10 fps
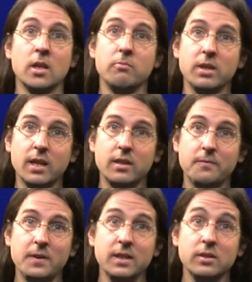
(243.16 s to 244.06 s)
we can
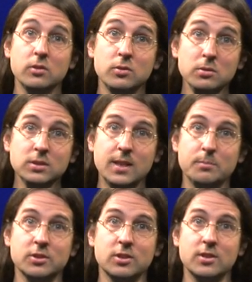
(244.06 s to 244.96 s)
define two
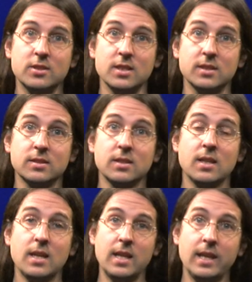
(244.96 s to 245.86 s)
sample statistics,
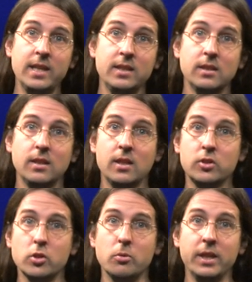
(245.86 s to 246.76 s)
ln and
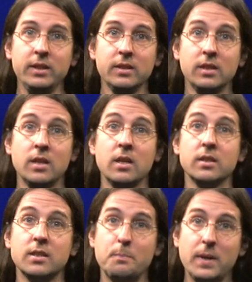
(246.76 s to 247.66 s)
un,
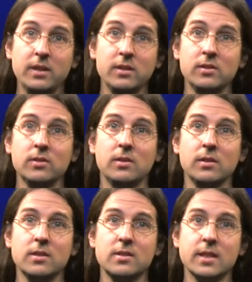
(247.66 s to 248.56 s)
dependent
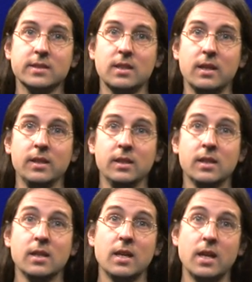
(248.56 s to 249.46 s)
on these xi,
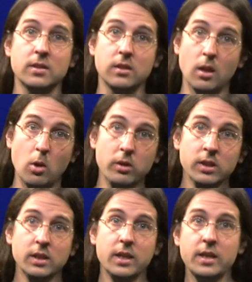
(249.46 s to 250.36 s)
as lower
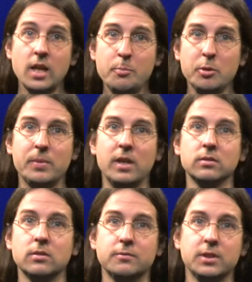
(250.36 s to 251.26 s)
and upper bound
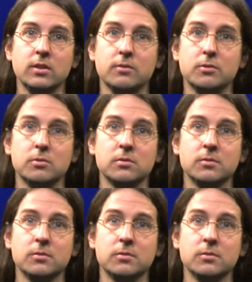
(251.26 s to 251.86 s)
of an interval.